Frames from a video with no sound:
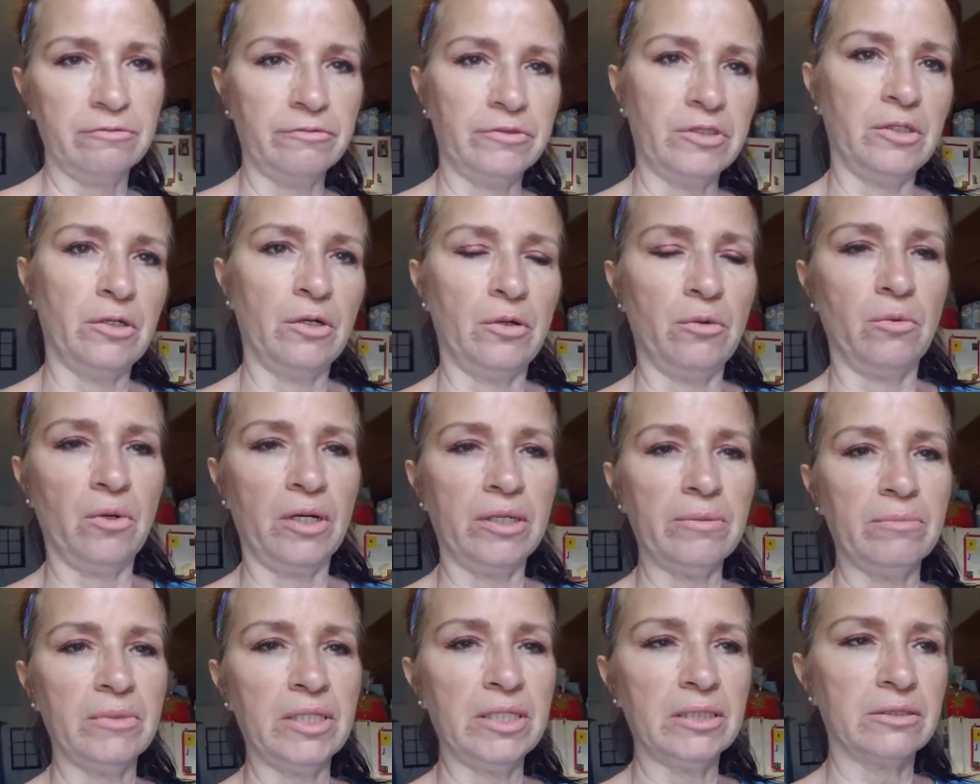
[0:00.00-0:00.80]
you know,
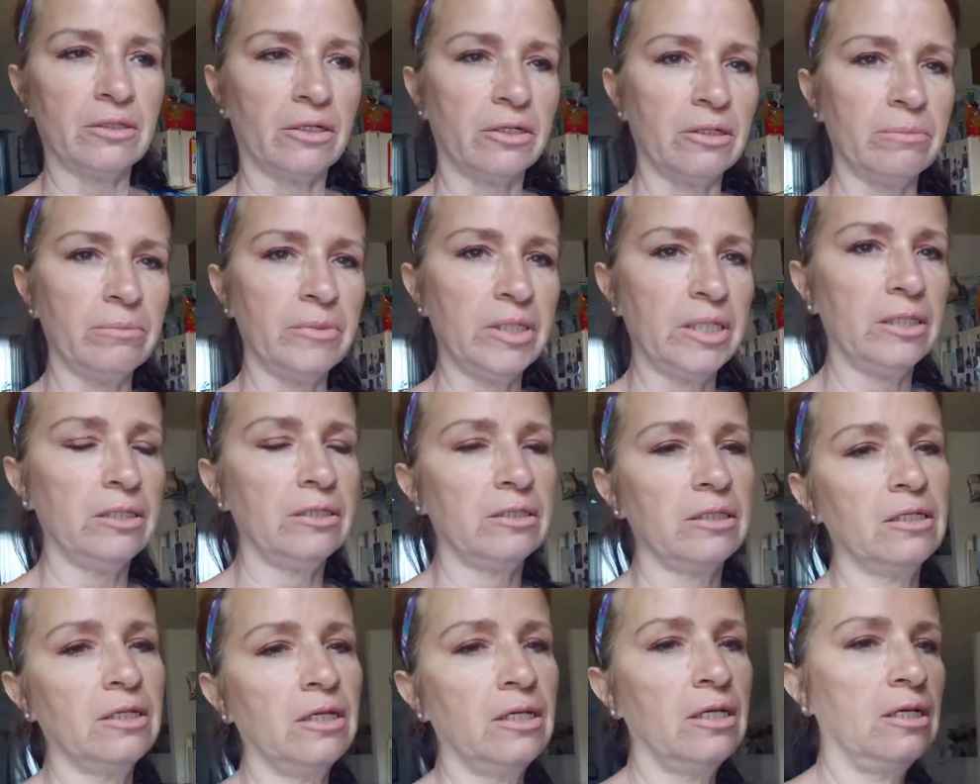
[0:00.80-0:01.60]
white meat, dark meat,
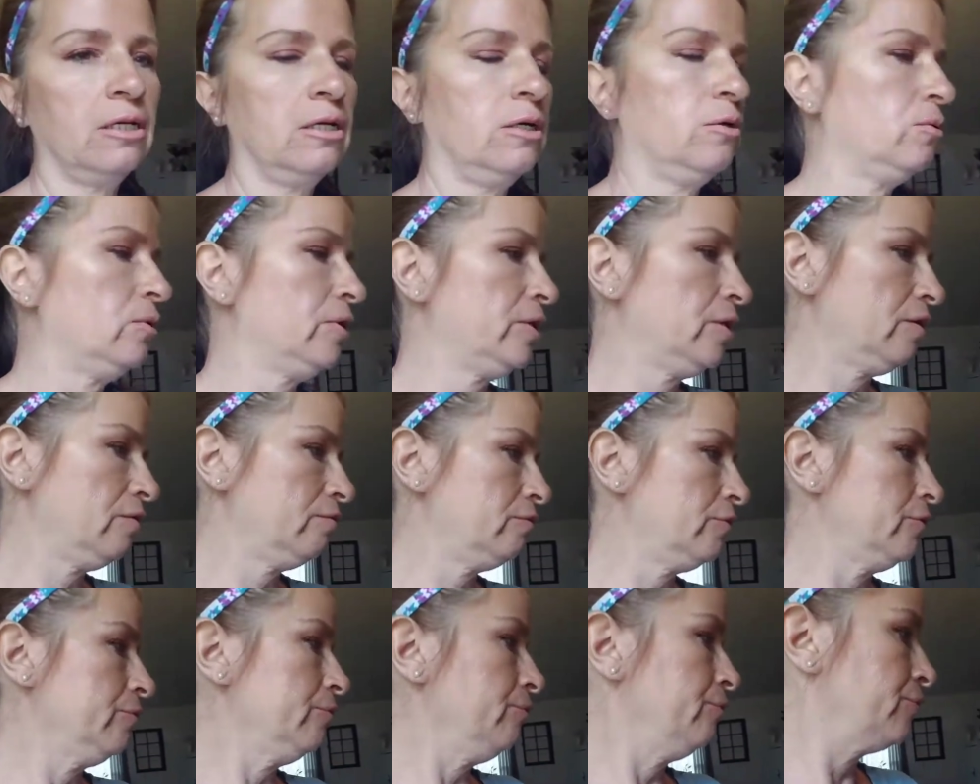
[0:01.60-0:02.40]

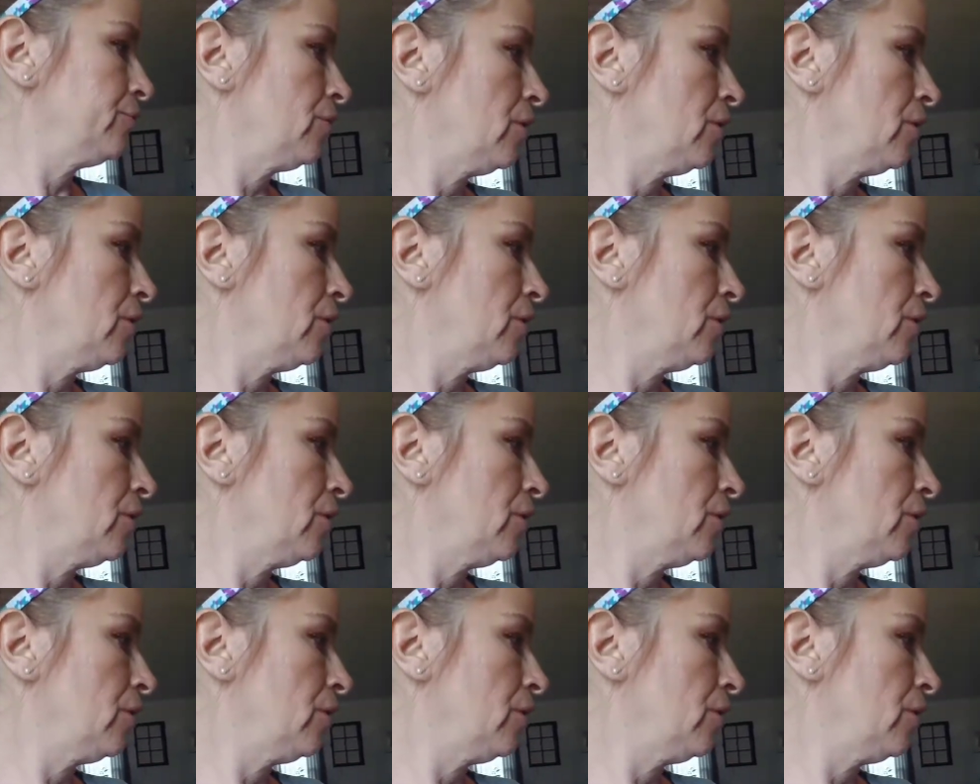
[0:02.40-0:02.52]
whatever.